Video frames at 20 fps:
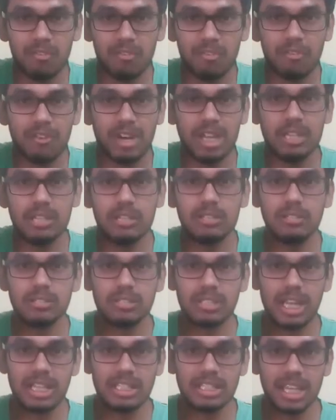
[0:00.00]
Everyone,
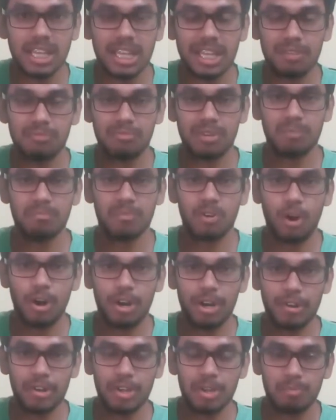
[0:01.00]
Sanjay here from
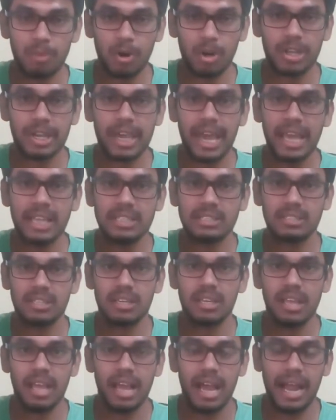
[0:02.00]
Controller Podcast,
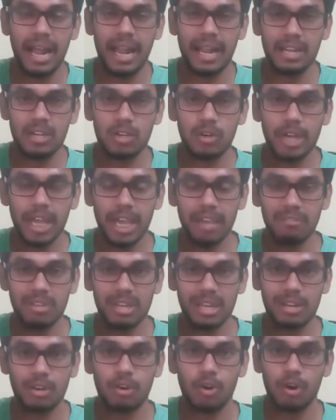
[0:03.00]
and today
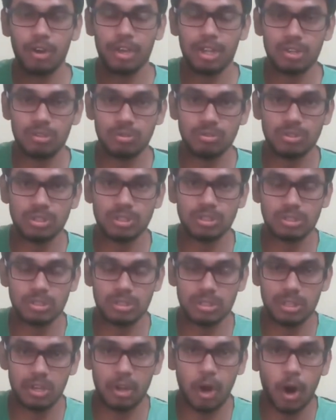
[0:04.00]
we are going to
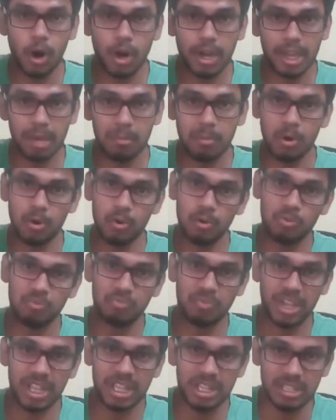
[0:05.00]
talk
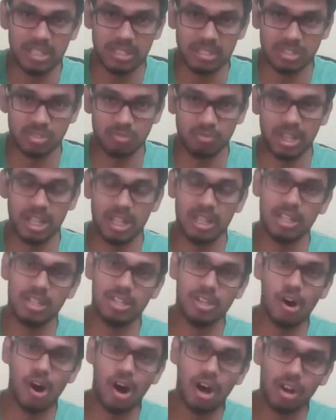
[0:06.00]
about failures. Well,
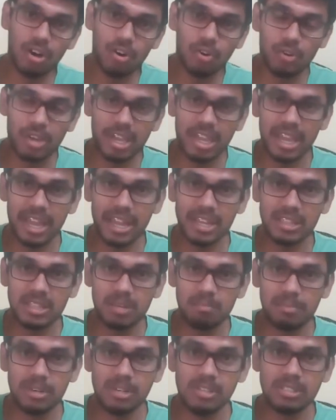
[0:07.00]
you're looking at
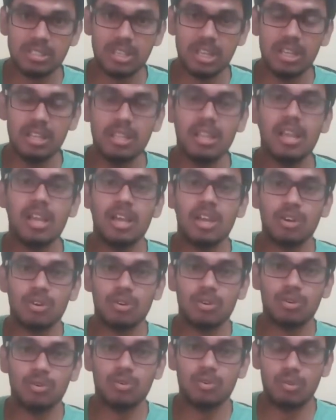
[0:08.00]
the person
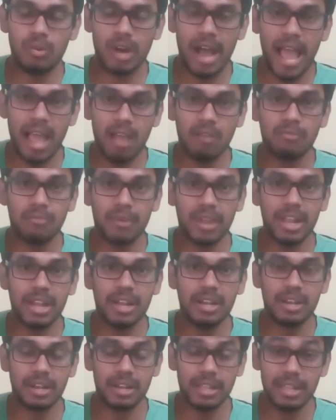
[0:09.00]
who have
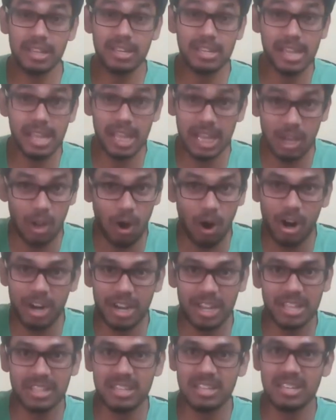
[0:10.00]
failed really a
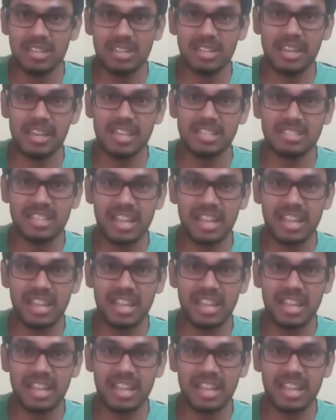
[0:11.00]
lot in his